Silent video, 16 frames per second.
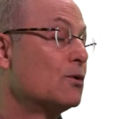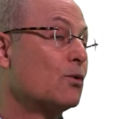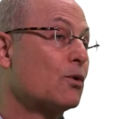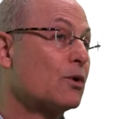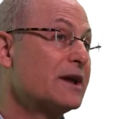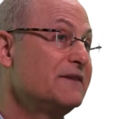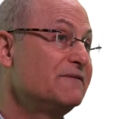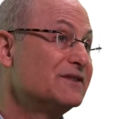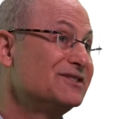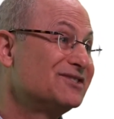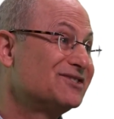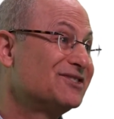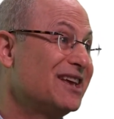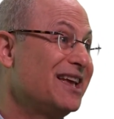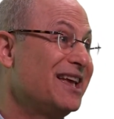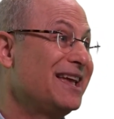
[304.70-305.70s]
or even
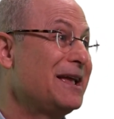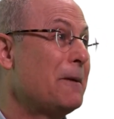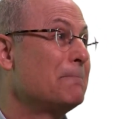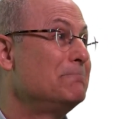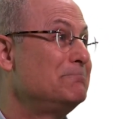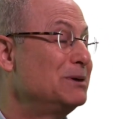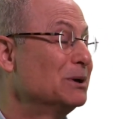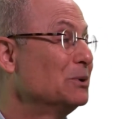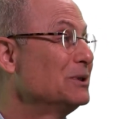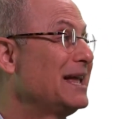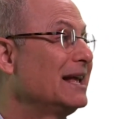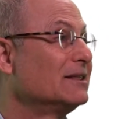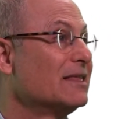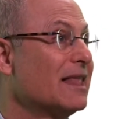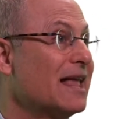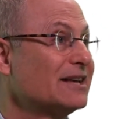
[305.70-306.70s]
C,
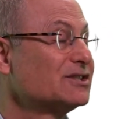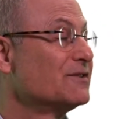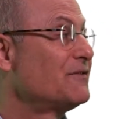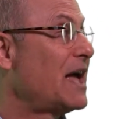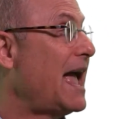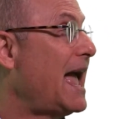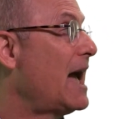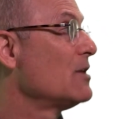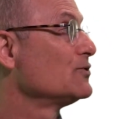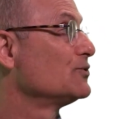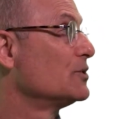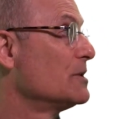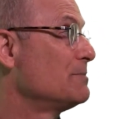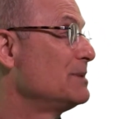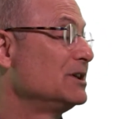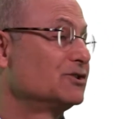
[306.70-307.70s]
building less of a house
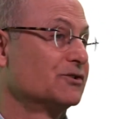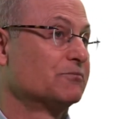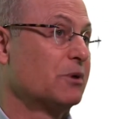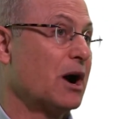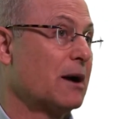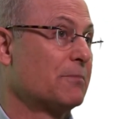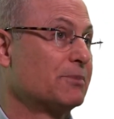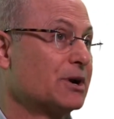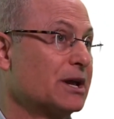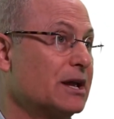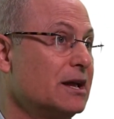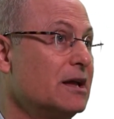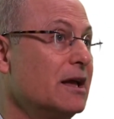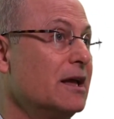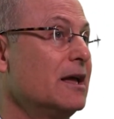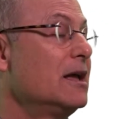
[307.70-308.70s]
on a piece of
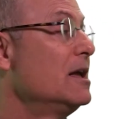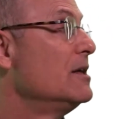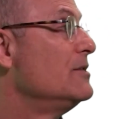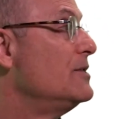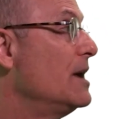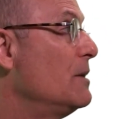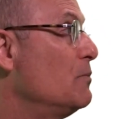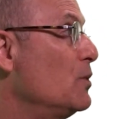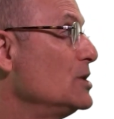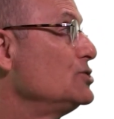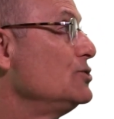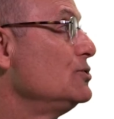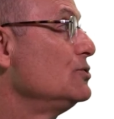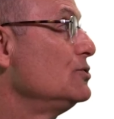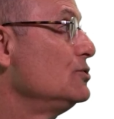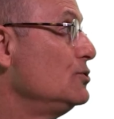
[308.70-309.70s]
property than what
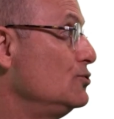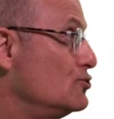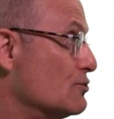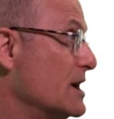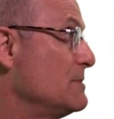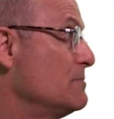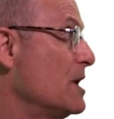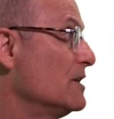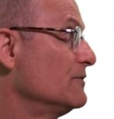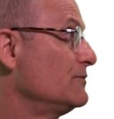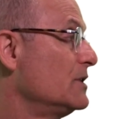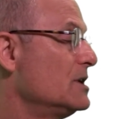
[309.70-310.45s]
you dream of.